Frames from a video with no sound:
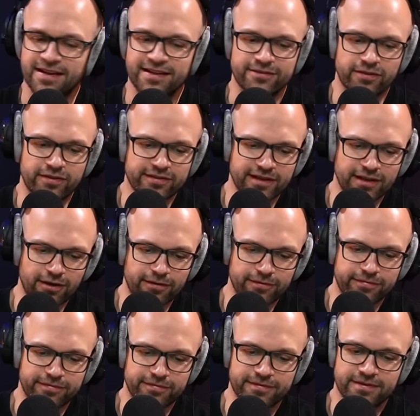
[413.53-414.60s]
So there's a lot
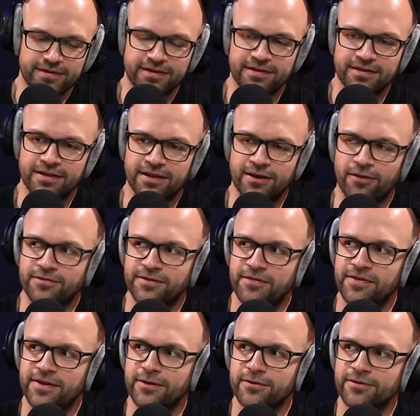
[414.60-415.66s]
of
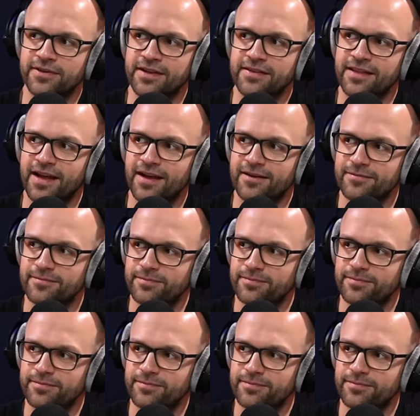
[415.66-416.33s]
difficulty in that